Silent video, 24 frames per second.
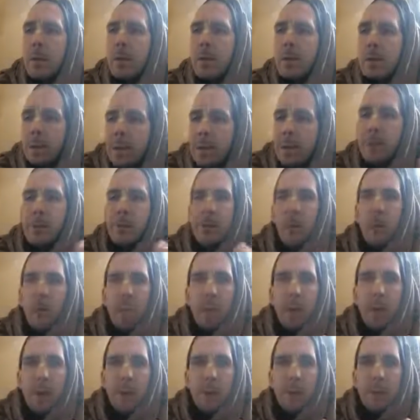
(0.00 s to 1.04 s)
Krishna
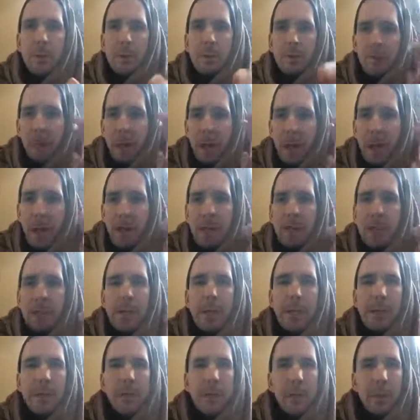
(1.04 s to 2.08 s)
Upadesh,
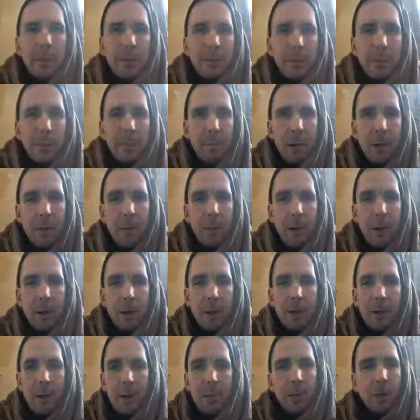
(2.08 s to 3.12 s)
Bhagavad-Gita and Srimad
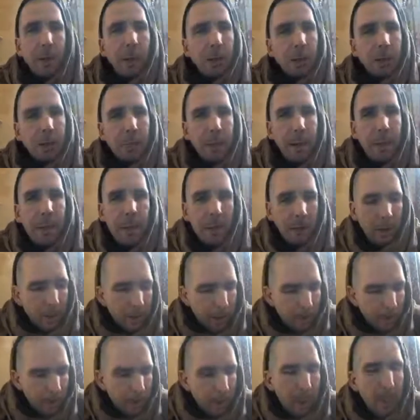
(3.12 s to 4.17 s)
Bhagavatam. Don't
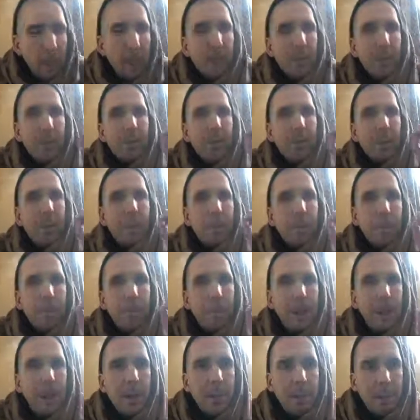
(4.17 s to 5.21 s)
speculate.
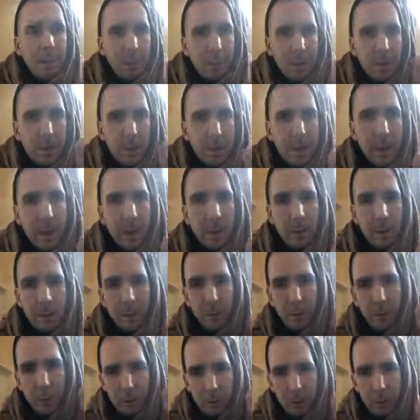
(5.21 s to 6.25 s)
Simply present
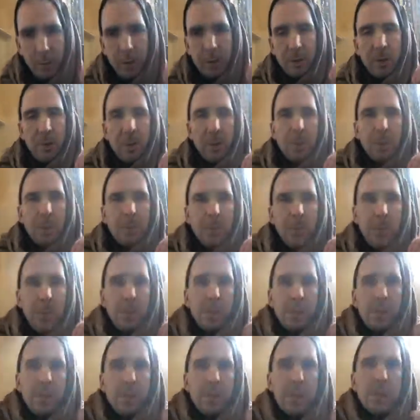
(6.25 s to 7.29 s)
what Krishna has
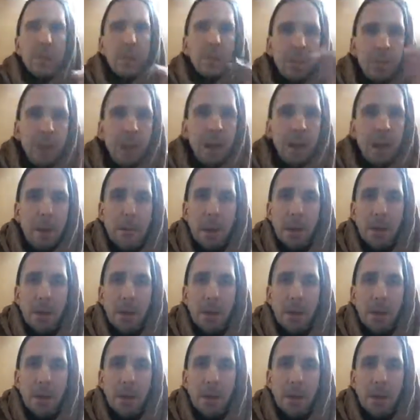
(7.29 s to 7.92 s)
said. You become a